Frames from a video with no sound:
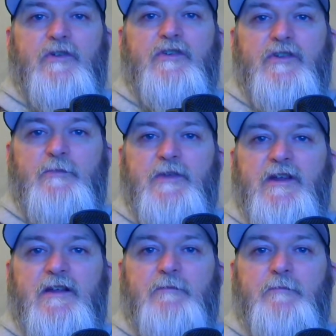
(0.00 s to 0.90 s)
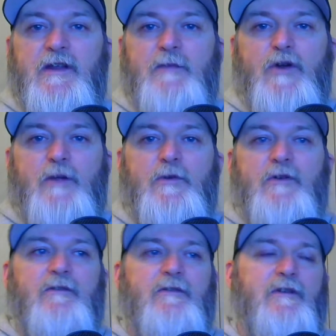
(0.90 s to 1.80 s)
be a prepper.
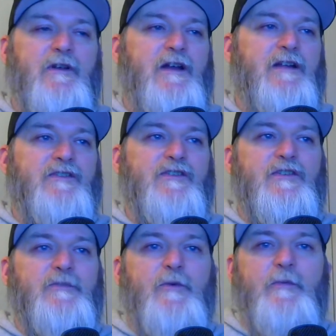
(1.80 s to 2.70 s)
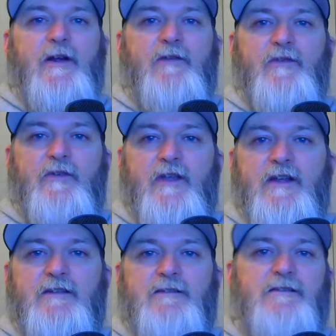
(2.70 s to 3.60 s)
It's good to prepare for
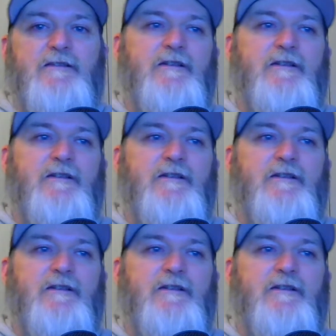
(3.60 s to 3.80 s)
things.